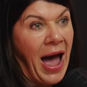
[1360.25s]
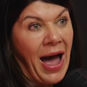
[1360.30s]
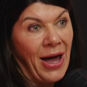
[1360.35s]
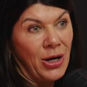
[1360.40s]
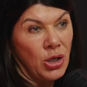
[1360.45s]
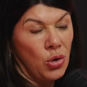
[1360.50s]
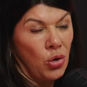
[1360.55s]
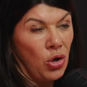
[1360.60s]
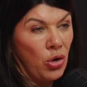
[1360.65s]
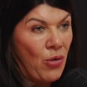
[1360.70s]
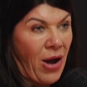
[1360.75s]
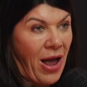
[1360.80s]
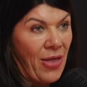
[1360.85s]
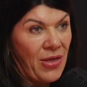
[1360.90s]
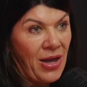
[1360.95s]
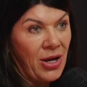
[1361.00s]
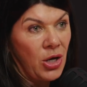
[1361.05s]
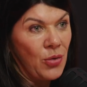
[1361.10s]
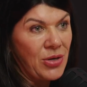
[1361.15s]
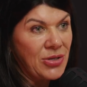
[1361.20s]
article around
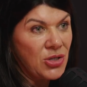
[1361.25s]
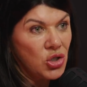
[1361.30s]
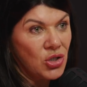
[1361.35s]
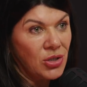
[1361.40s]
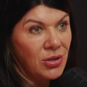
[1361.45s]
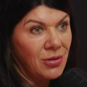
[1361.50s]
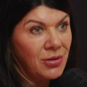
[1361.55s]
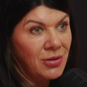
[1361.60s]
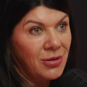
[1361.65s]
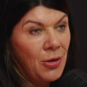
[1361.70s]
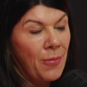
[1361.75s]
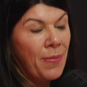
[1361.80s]
that question,